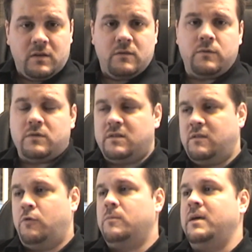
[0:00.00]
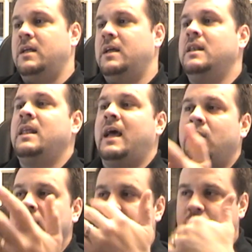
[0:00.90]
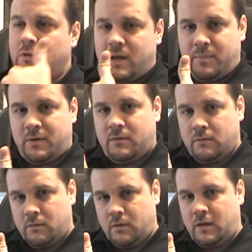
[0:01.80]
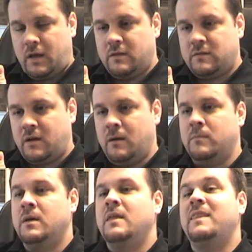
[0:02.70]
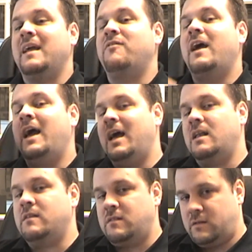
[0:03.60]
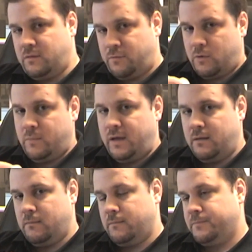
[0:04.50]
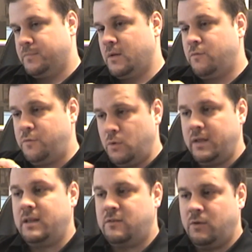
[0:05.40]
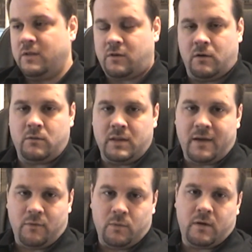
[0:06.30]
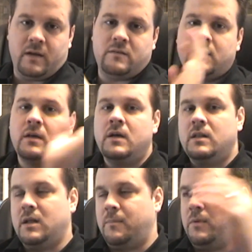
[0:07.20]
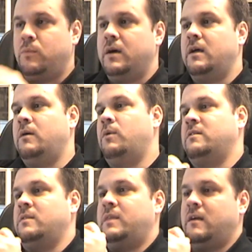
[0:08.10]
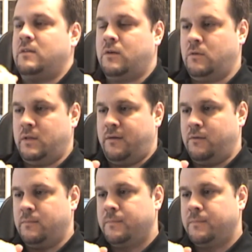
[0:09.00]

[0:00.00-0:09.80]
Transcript: is full 64-bit, and now that Snow Leopard has come, they have added the 64-bit fully to its kernel level, whereas Leopard, it wasn't there at the kernel level.